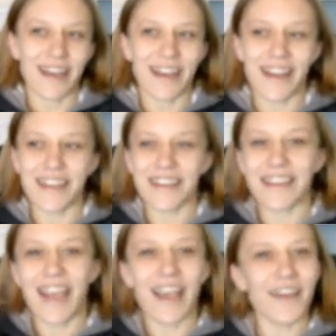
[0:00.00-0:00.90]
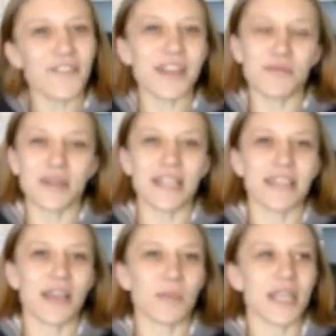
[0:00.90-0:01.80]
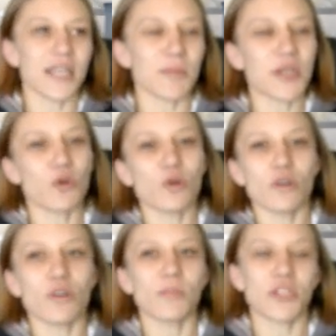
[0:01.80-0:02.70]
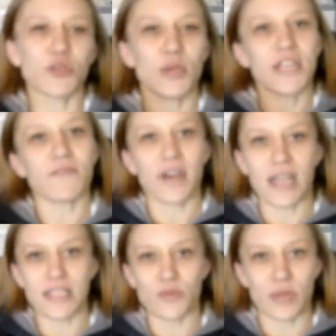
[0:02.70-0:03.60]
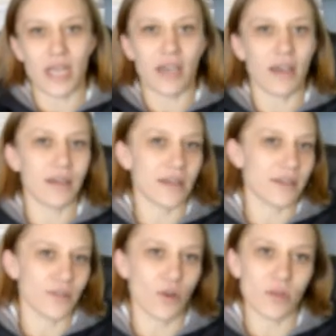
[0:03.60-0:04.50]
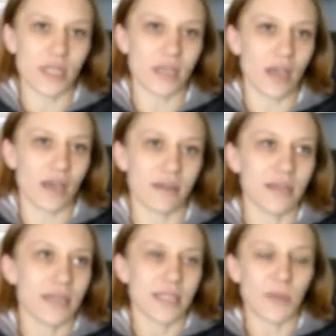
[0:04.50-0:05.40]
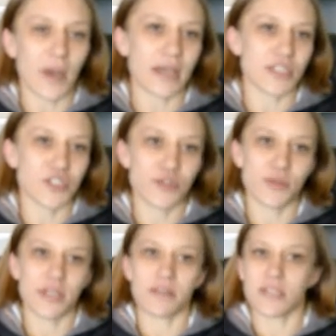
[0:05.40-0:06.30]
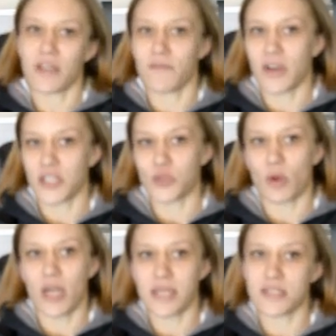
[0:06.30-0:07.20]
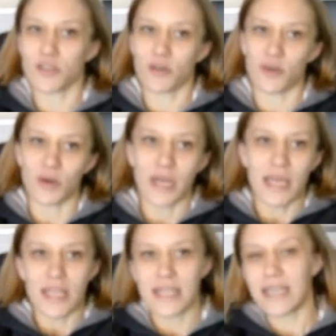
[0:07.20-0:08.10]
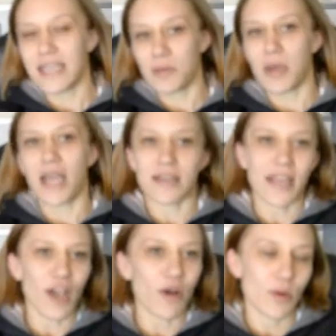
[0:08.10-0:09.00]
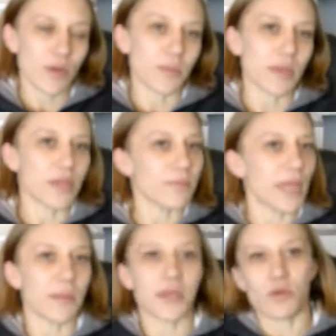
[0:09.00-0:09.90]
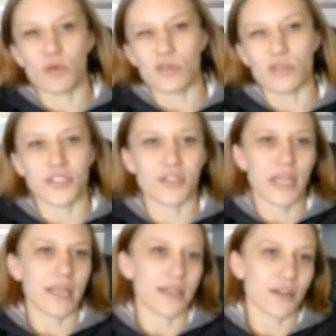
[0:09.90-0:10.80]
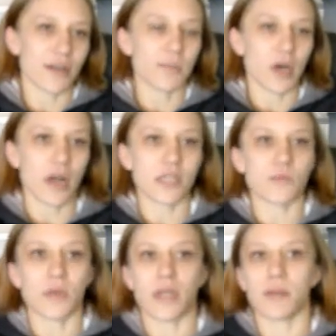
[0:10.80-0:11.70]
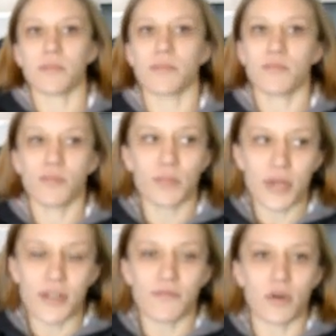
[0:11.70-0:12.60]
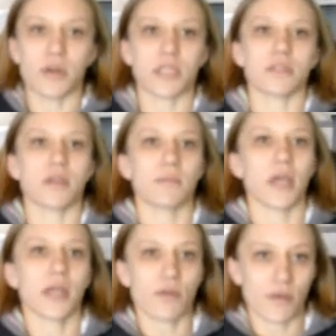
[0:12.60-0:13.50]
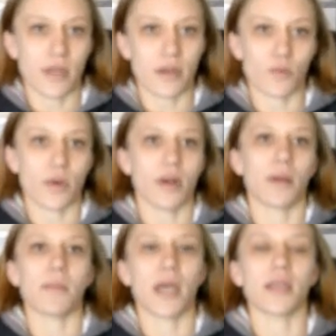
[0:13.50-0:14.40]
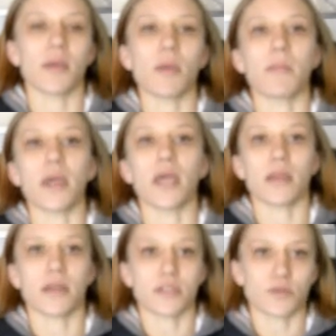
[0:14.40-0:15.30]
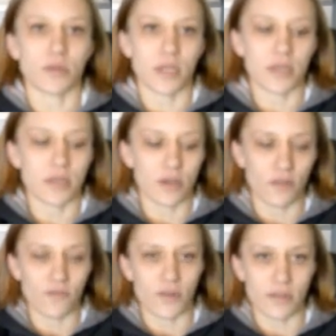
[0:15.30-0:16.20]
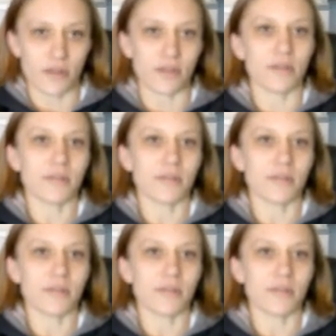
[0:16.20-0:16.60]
I haven't really. I mean, it'd be cool between fights when the past 2 years I fought twice. So thinking back now, it would have been maybe cool to get in there and box. But I'm pretty focused on my career and where I'm at in MMA, and I just want to go further.